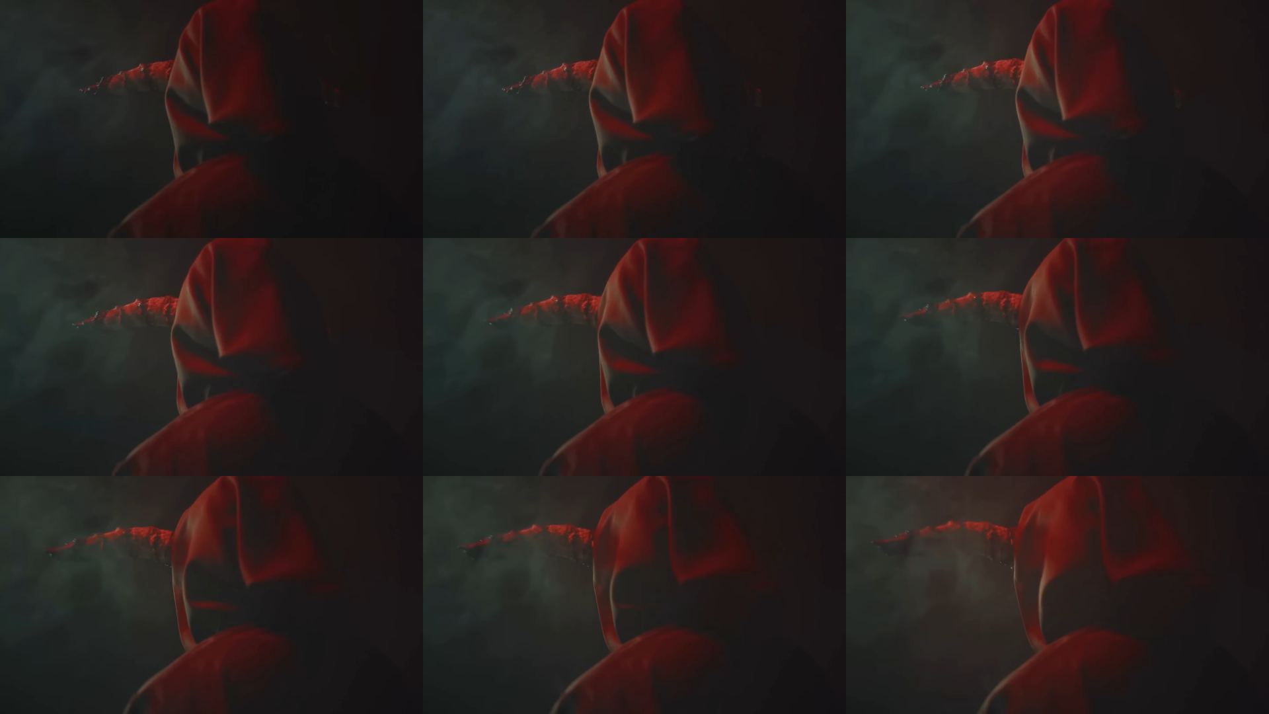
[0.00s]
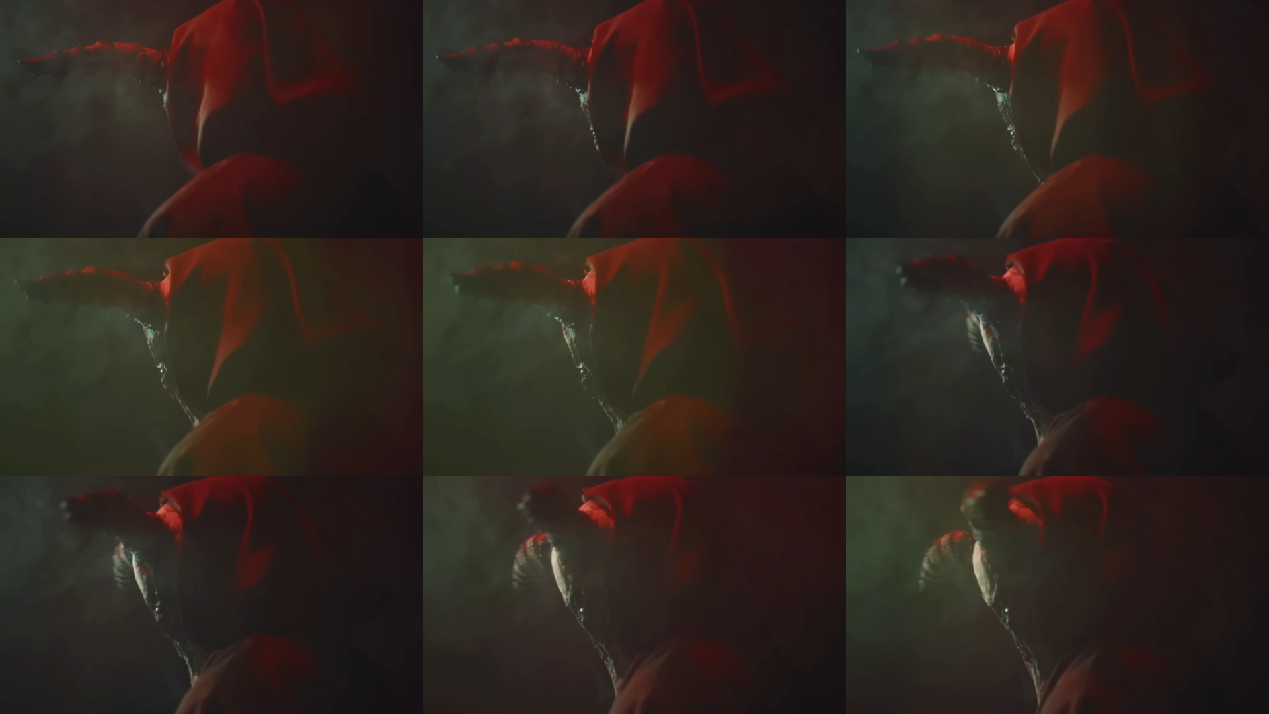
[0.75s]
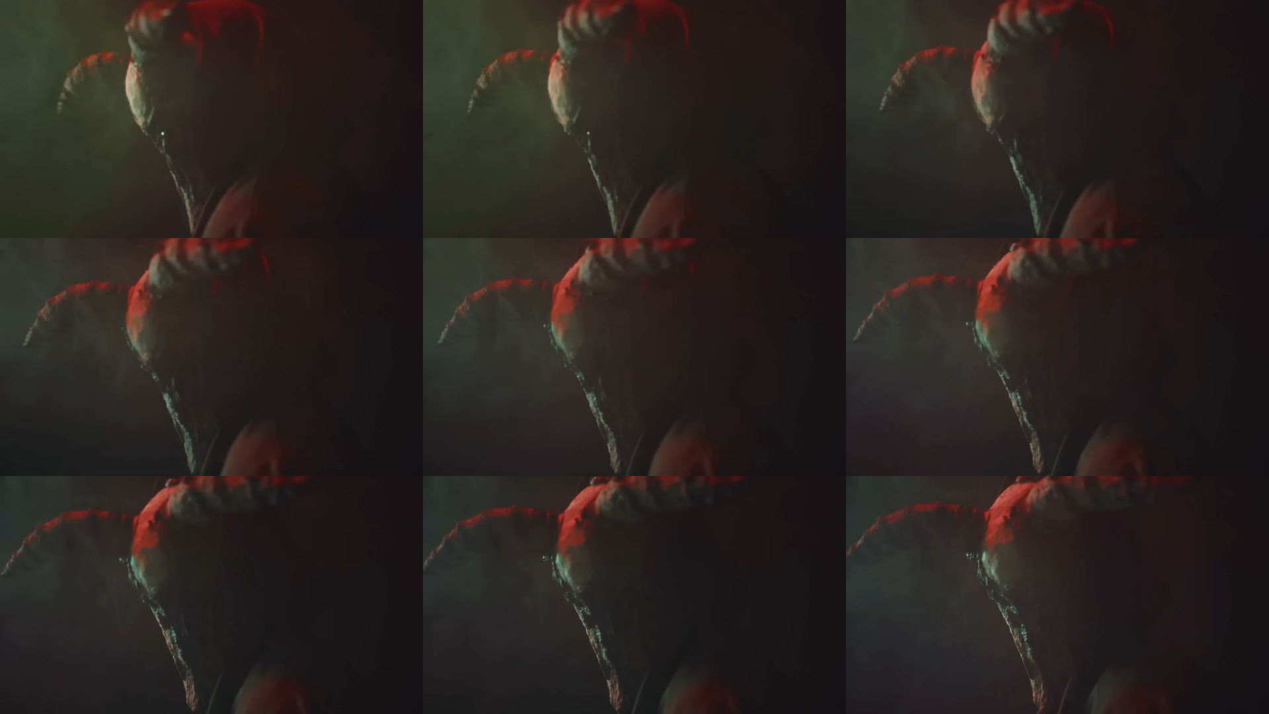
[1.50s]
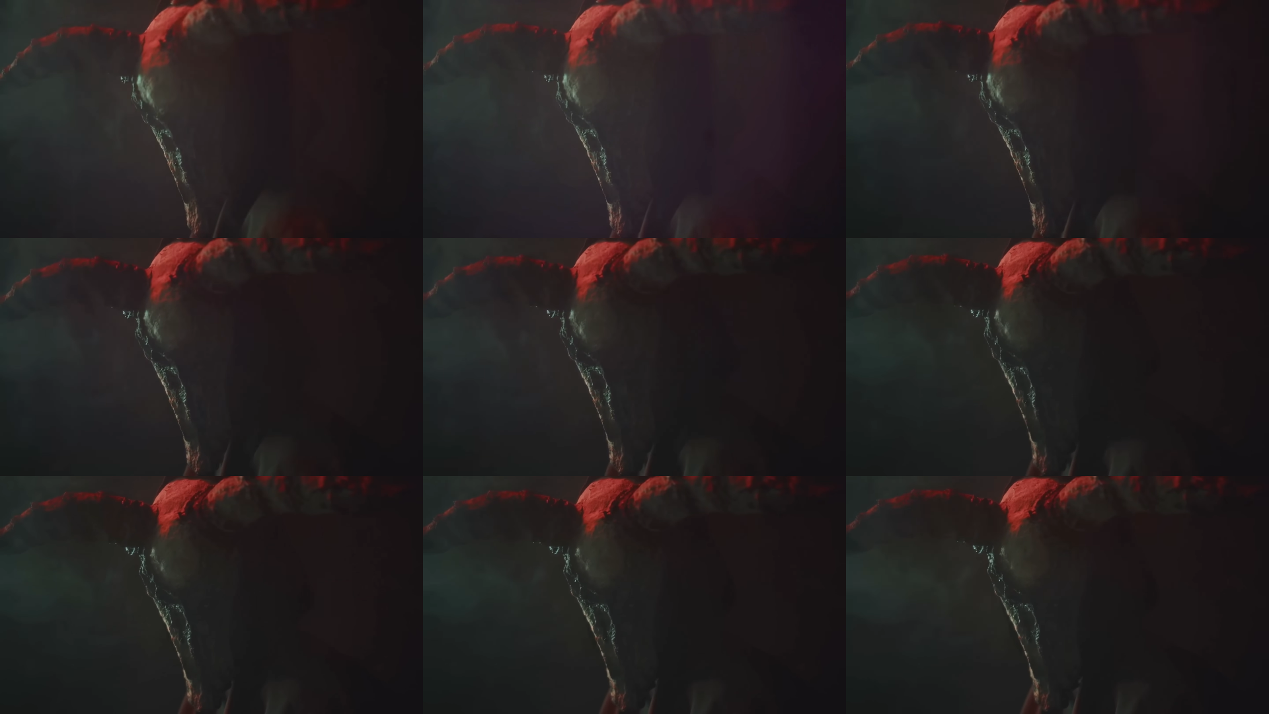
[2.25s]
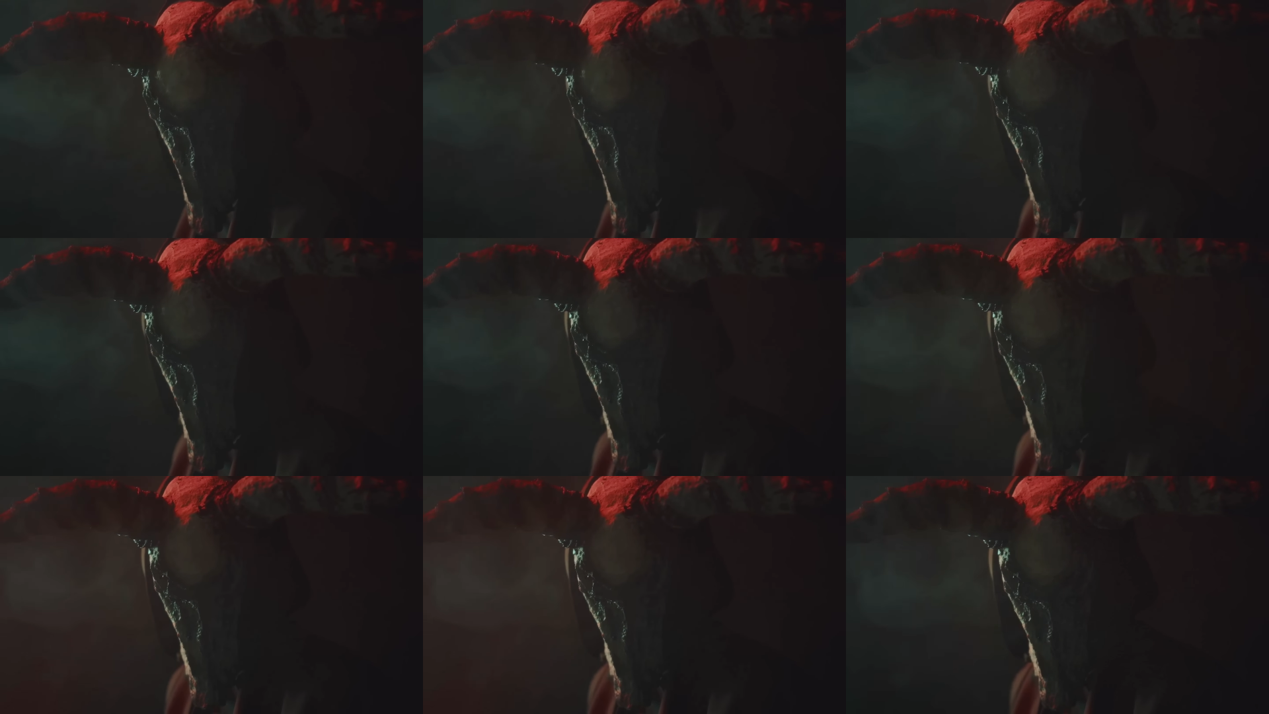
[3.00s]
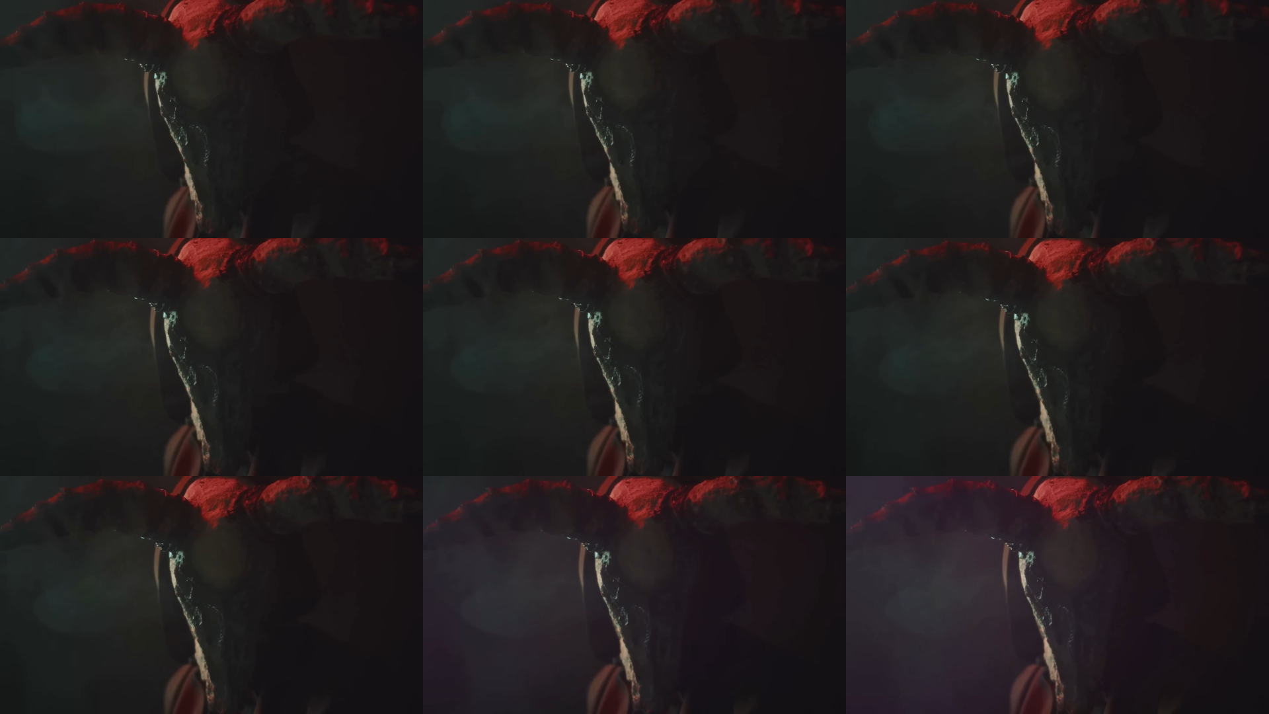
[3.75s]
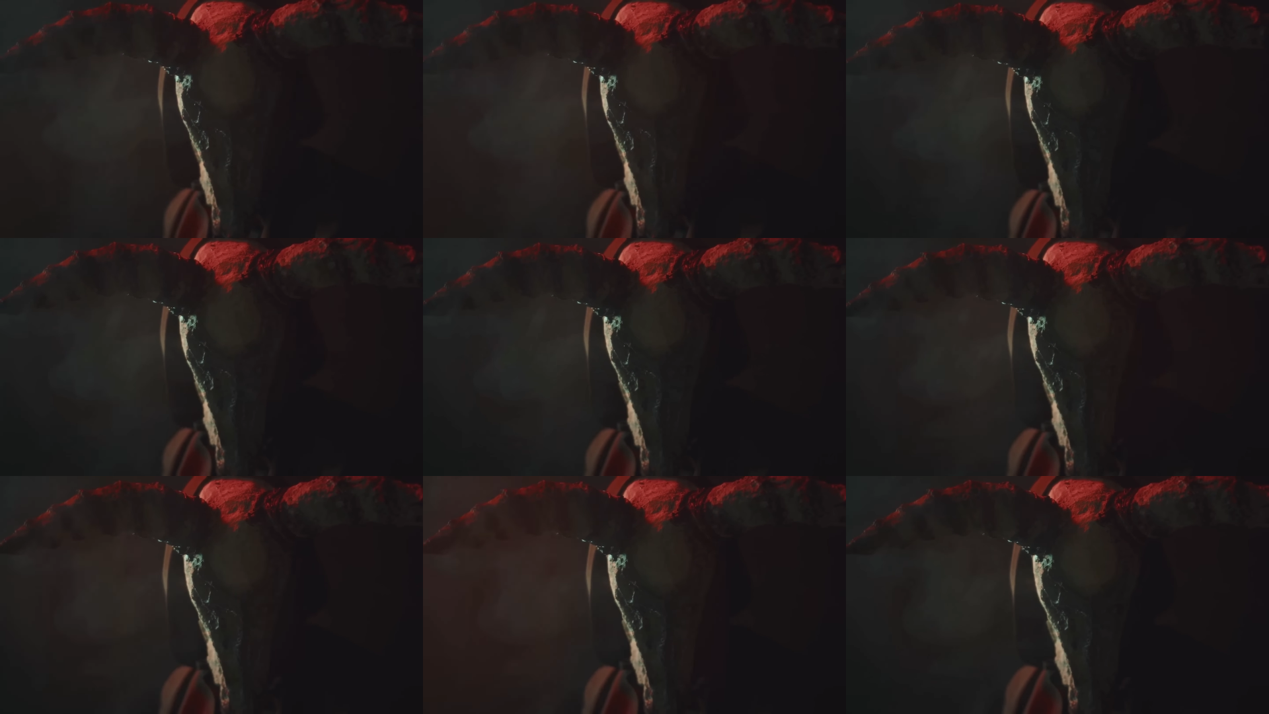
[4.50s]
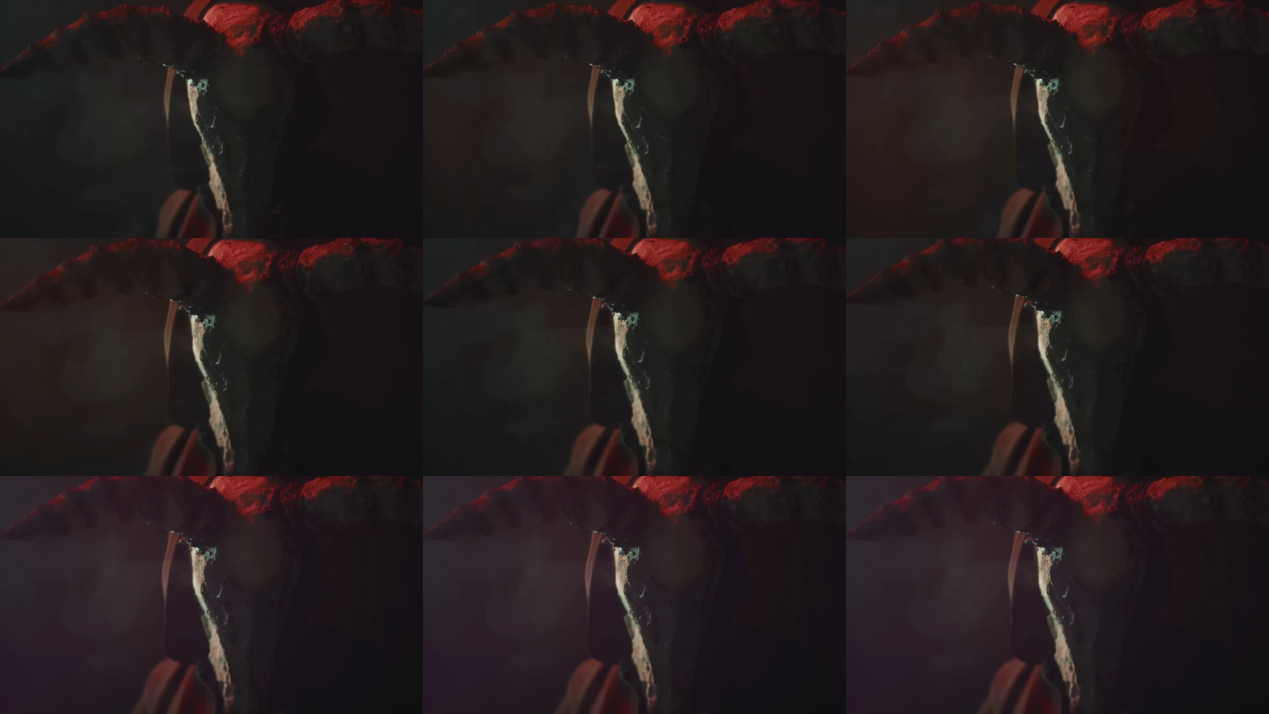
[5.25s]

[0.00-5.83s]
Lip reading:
Nobody's mouth can be seen.